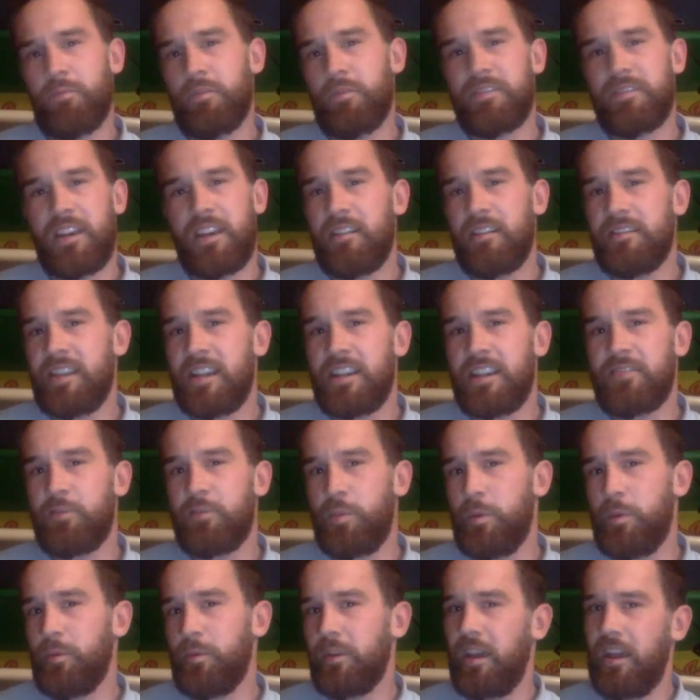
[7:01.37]
numbers that it takes
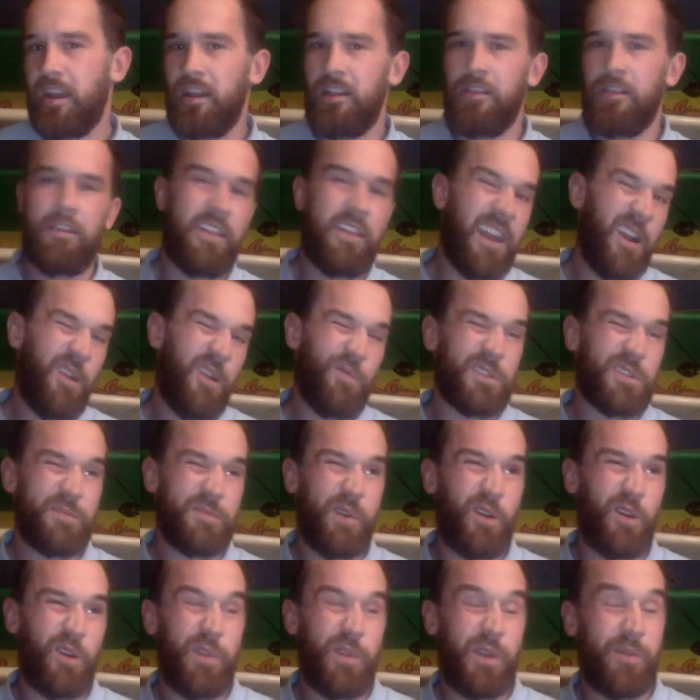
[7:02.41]
for people to get in there was
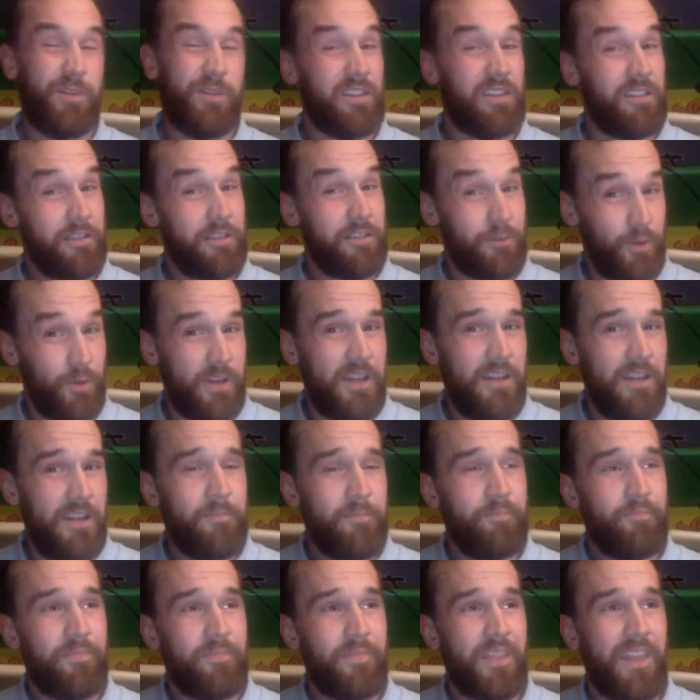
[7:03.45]
about maybe 3.
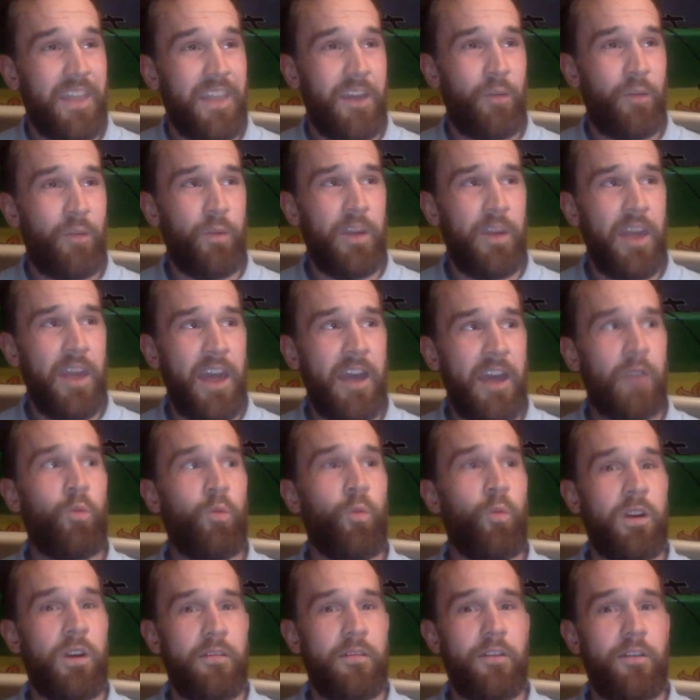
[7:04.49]
And we
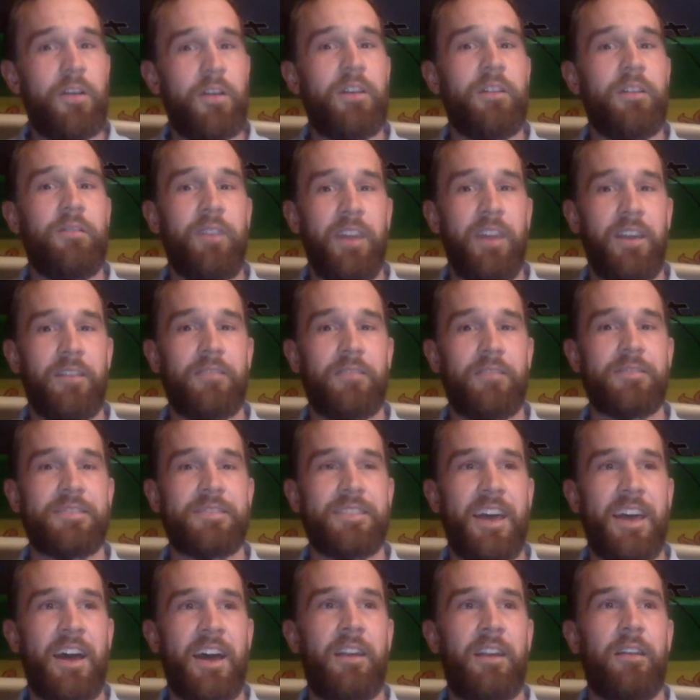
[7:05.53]
had one of our
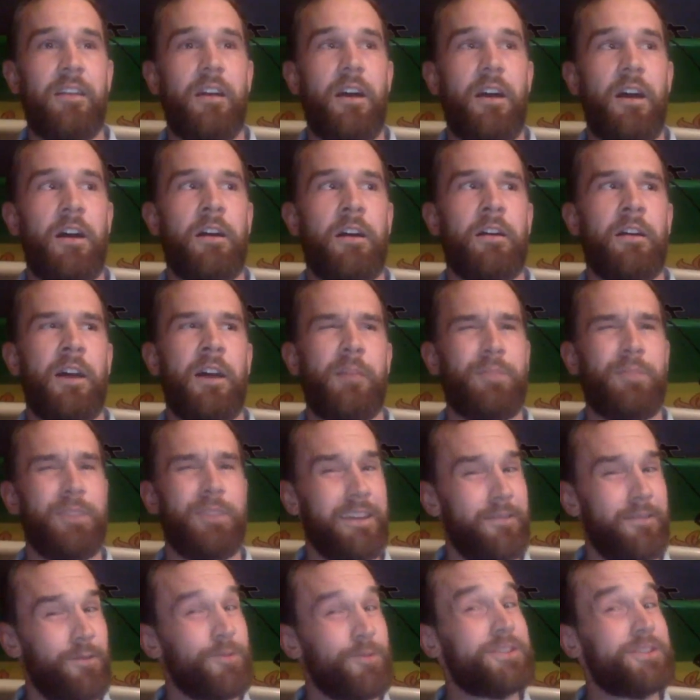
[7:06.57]
innovators that I
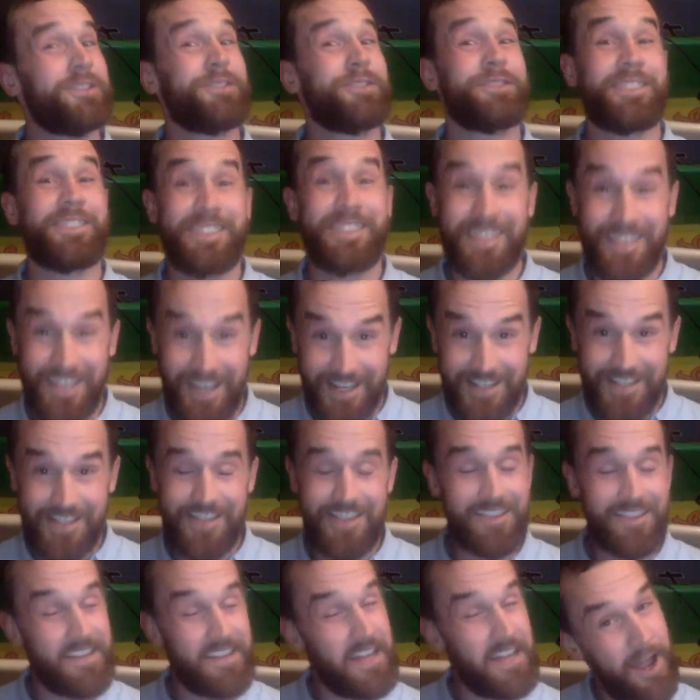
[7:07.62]
believe it was her
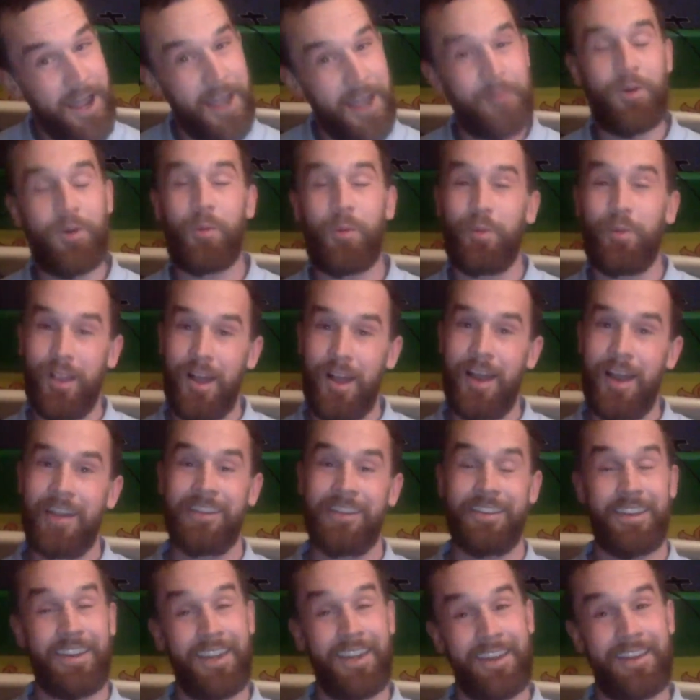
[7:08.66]
6th time applying
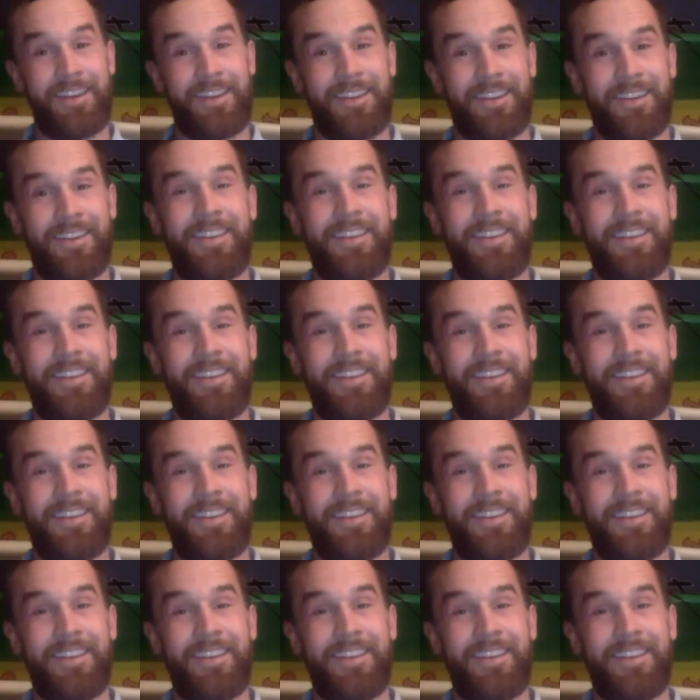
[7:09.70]
to get in.